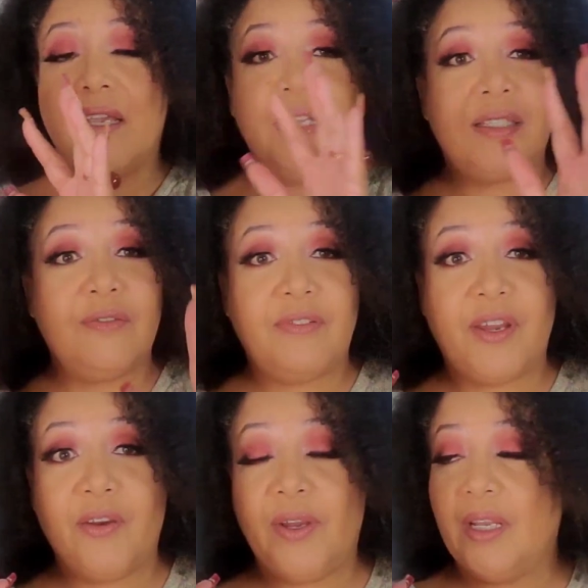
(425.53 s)
It's
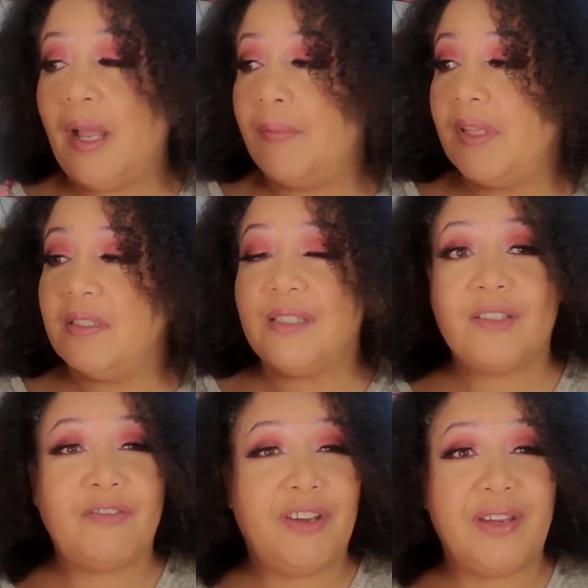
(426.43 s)
very, I mean, this
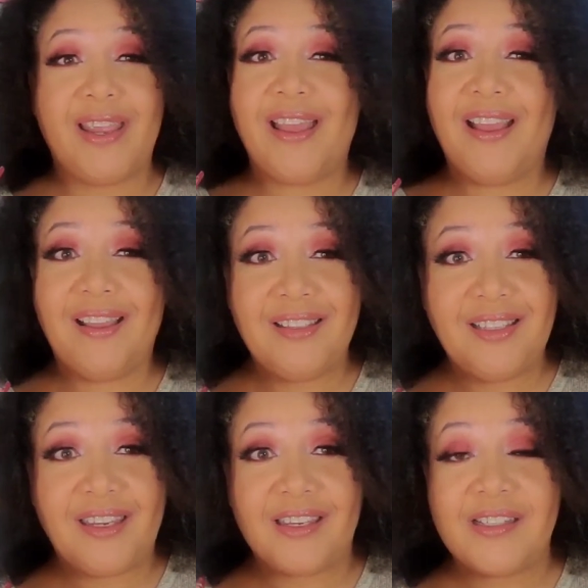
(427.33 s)
is a very
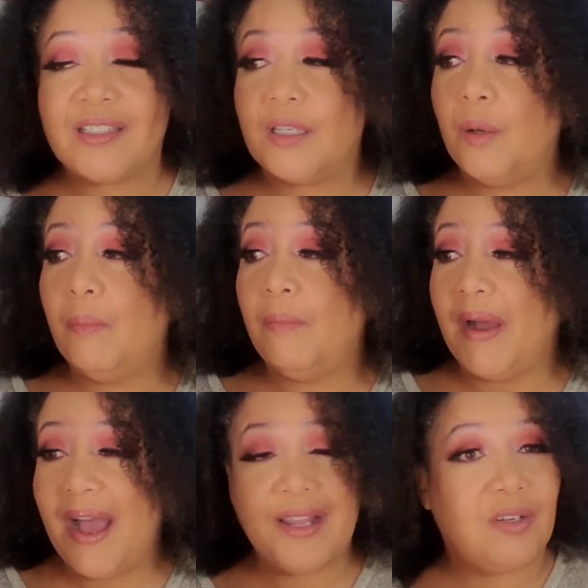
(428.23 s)
elegant
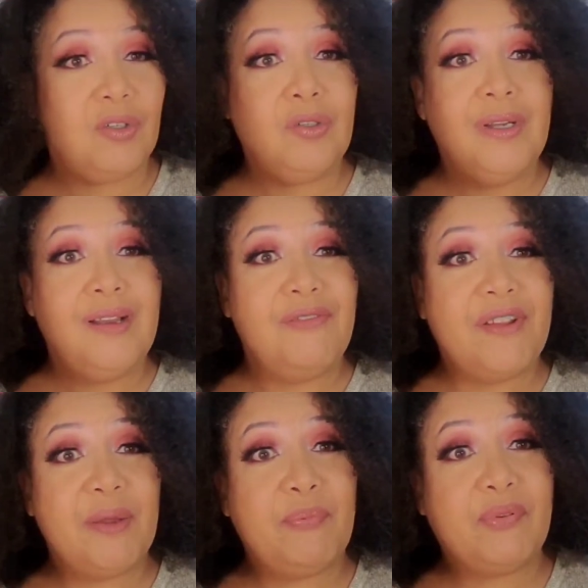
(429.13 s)
bottle
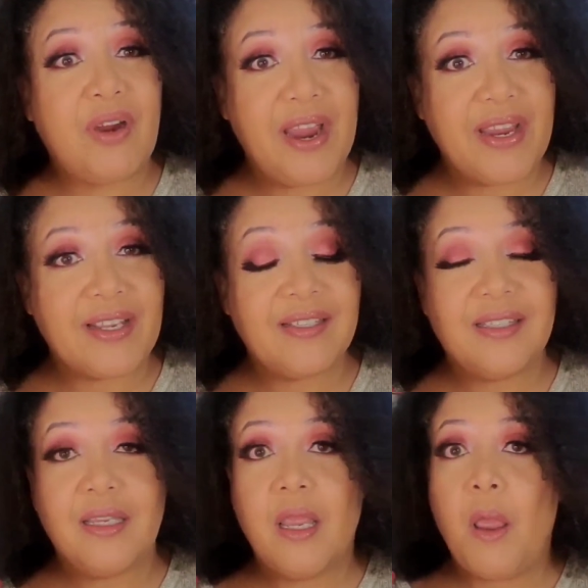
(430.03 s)
for the price,